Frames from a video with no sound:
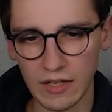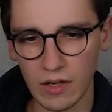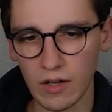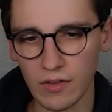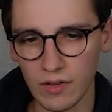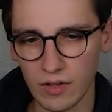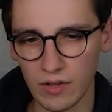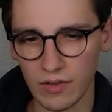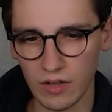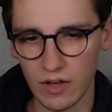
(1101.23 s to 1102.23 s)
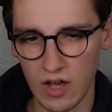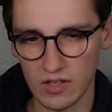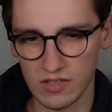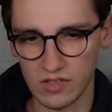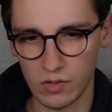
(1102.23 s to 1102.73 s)
the
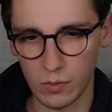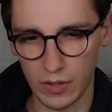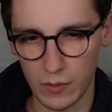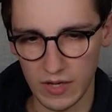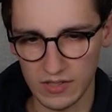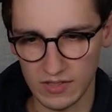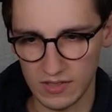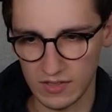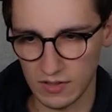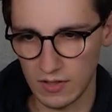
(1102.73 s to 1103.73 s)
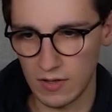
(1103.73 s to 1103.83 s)
last request